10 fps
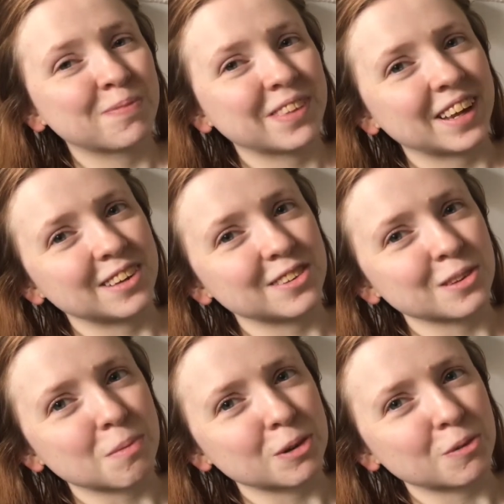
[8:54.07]
Thank you so
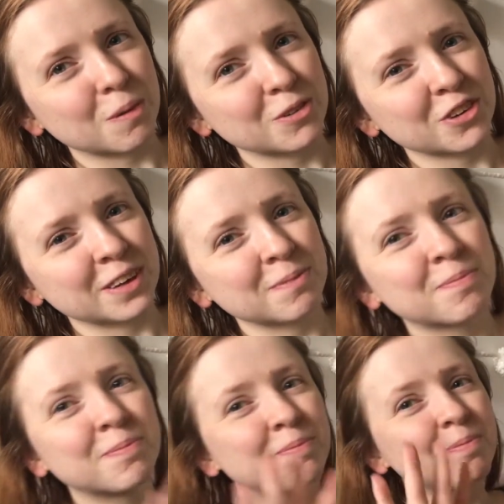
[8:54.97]
much for watching.
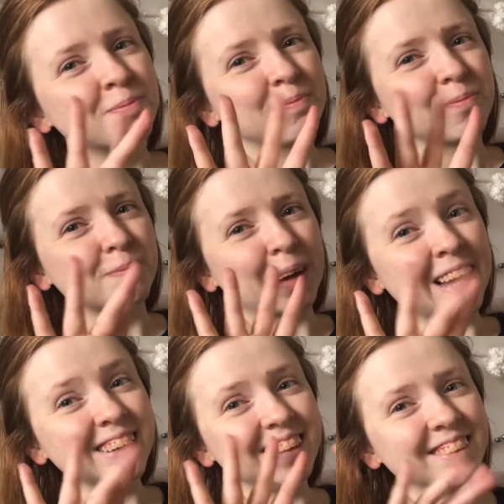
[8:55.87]

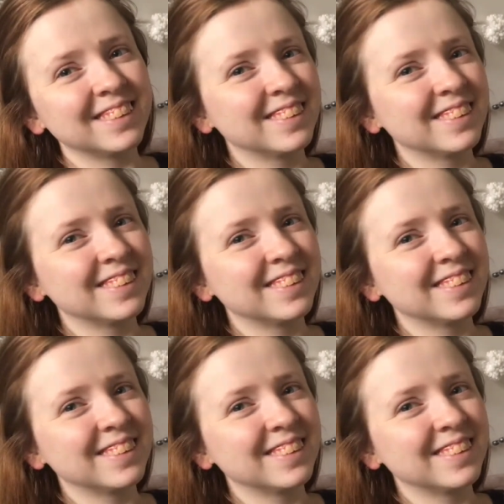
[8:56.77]
Bye!